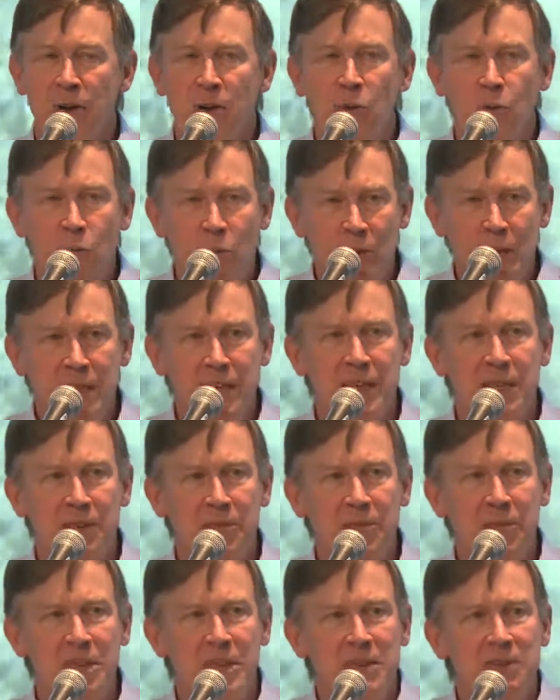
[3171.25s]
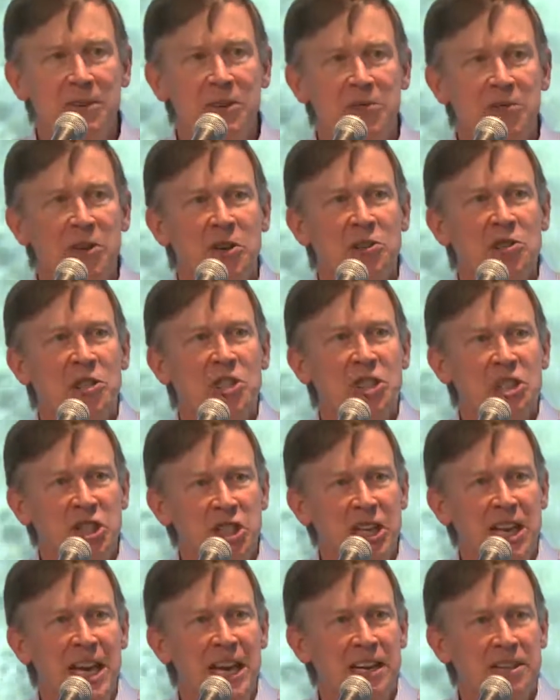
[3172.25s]
We, if even if there's a
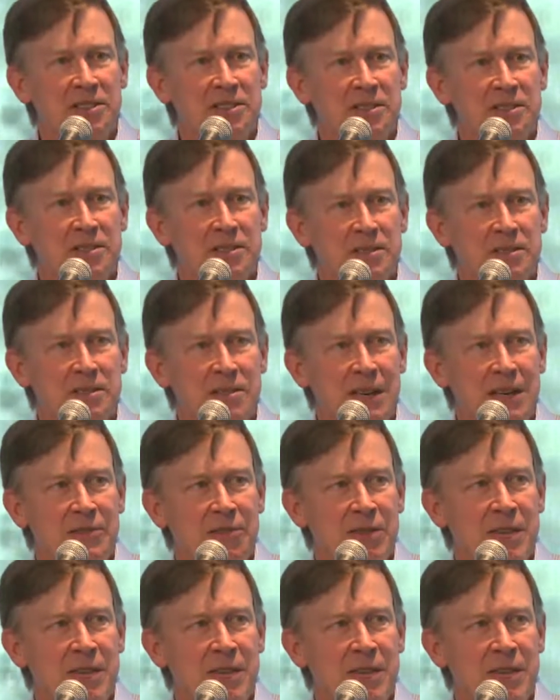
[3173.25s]
chance, right?